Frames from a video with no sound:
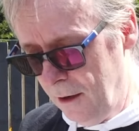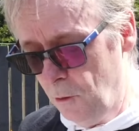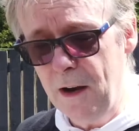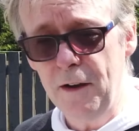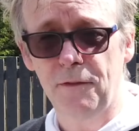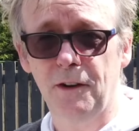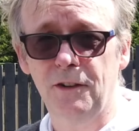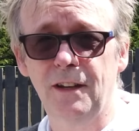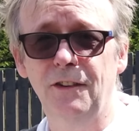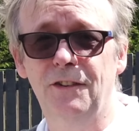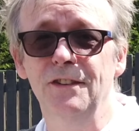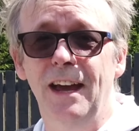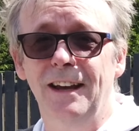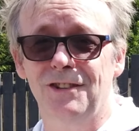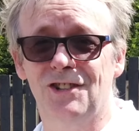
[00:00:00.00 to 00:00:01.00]
Wait for a
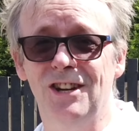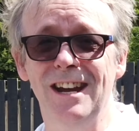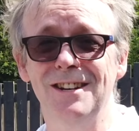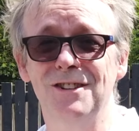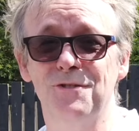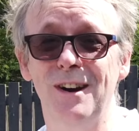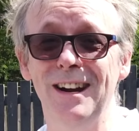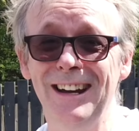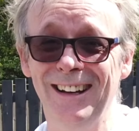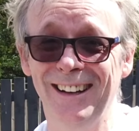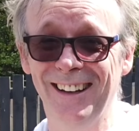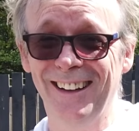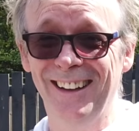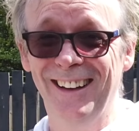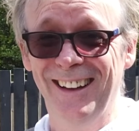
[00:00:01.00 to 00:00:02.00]
decent exchange rate.
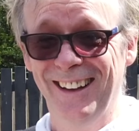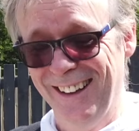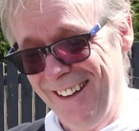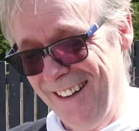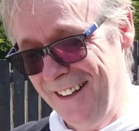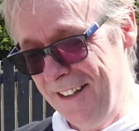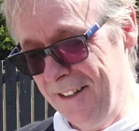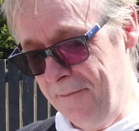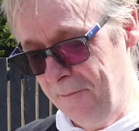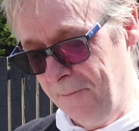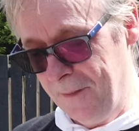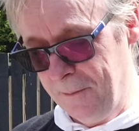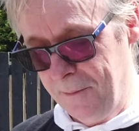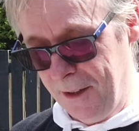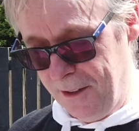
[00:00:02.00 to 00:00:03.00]

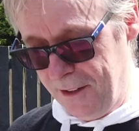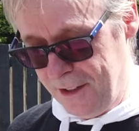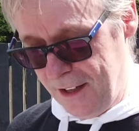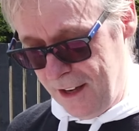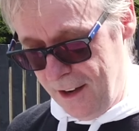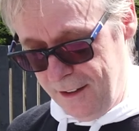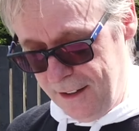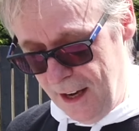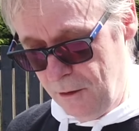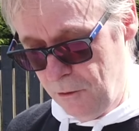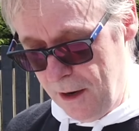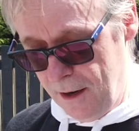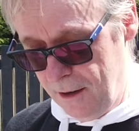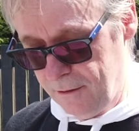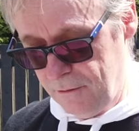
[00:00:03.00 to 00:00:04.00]
Yeah,
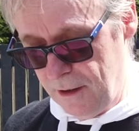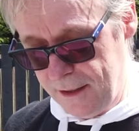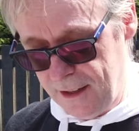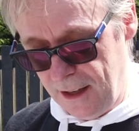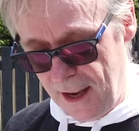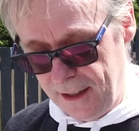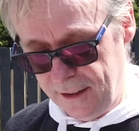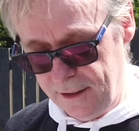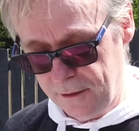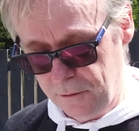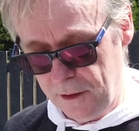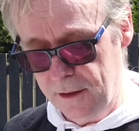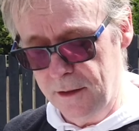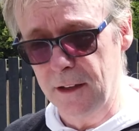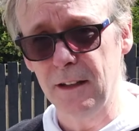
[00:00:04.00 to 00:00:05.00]
we're delighted
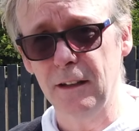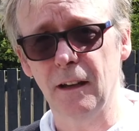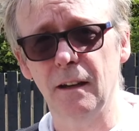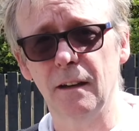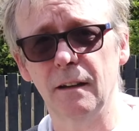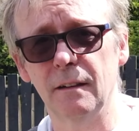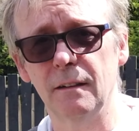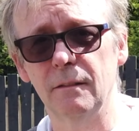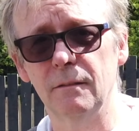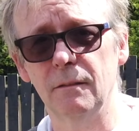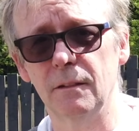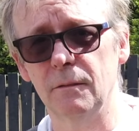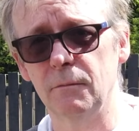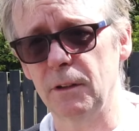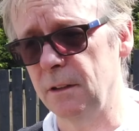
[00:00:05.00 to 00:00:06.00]
with the
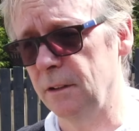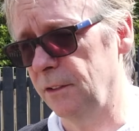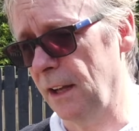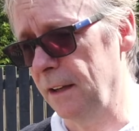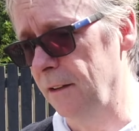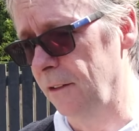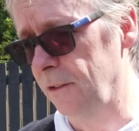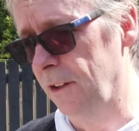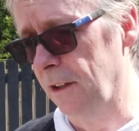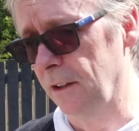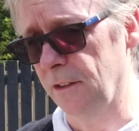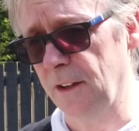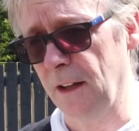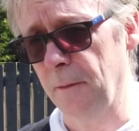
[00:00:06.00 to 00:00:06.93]
tent, as you can can